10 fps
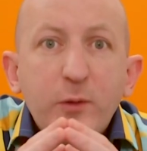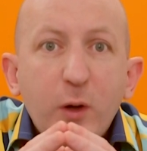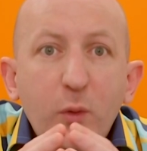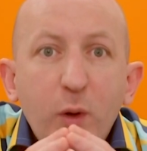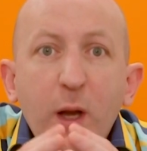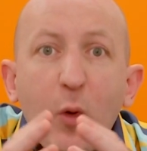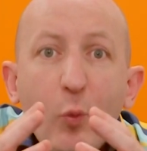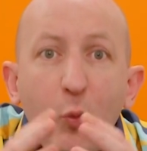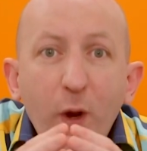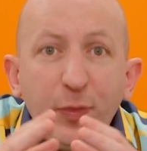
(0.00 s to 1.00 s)
So,
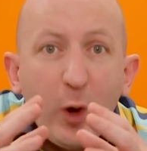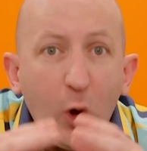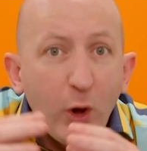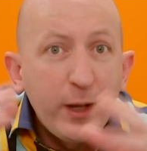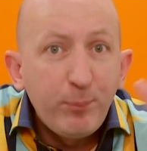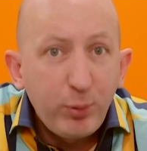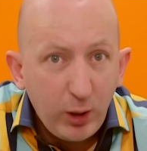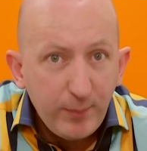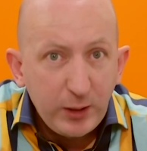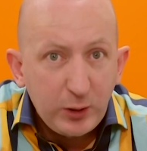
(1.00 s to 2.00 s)
with
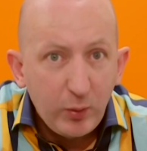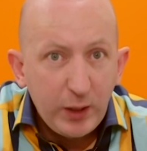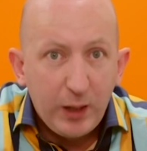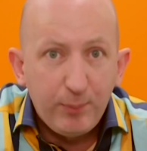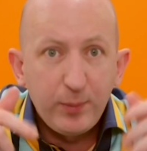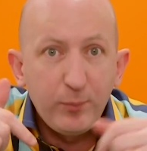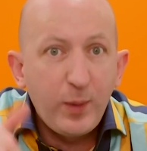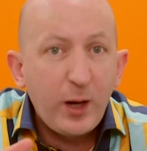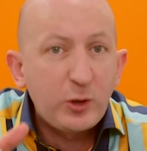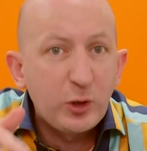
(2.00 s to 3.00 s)
unemployment going up,
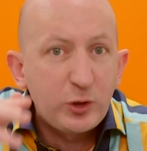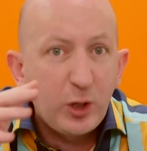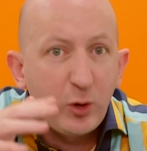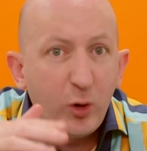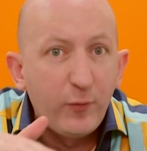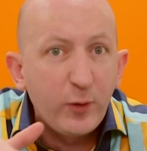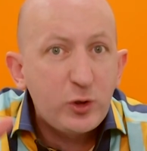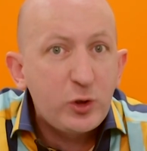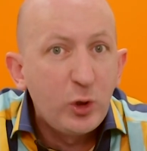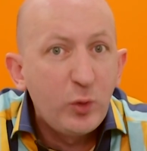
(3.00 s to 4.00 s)
Mark touched on
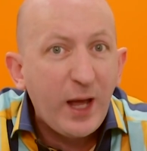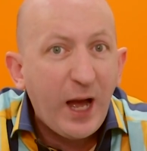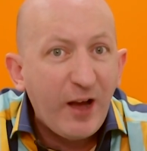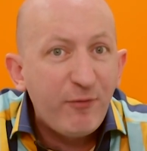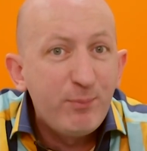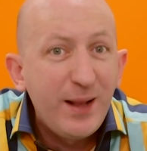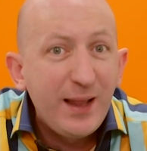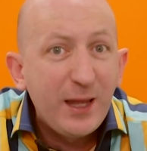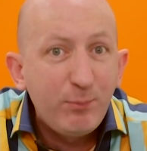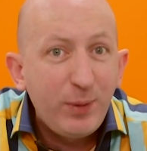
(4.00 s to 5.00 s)
over 2.5
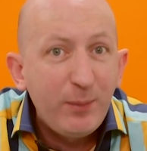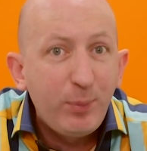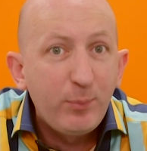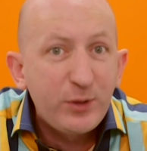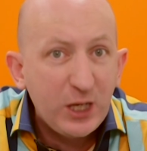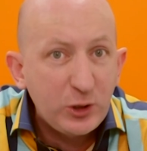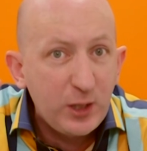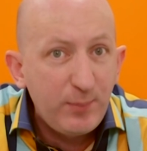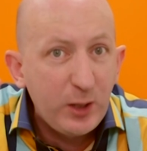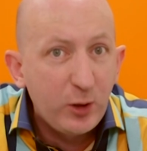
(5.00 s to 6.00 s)
million people
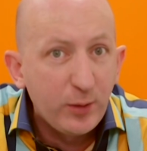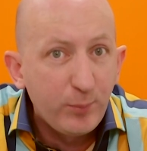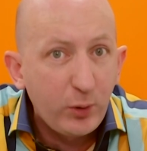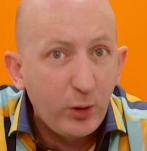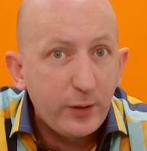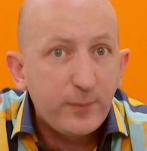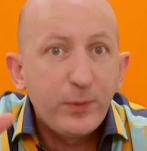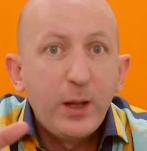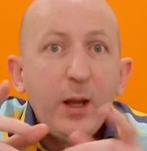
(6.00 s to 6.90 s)
potentially being unemployed.